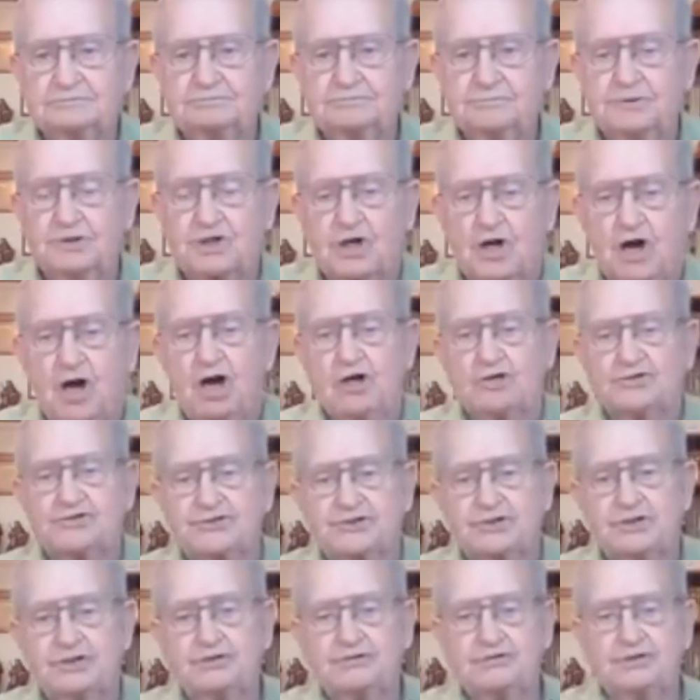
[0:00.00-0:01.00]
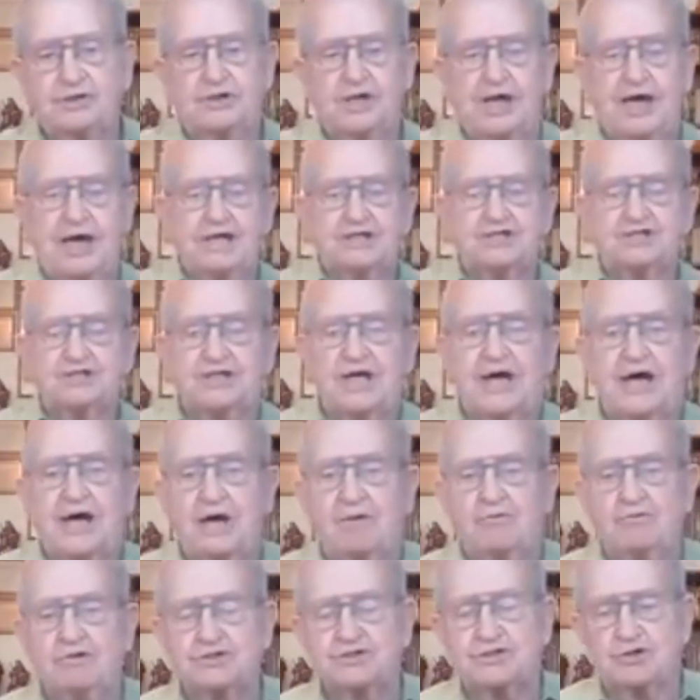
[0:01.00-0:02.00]
Because the next day
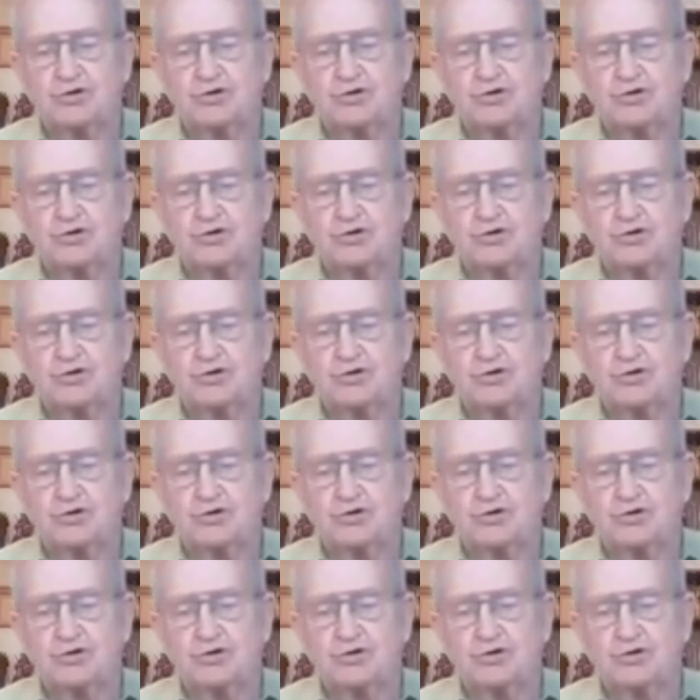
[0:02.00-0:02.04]
was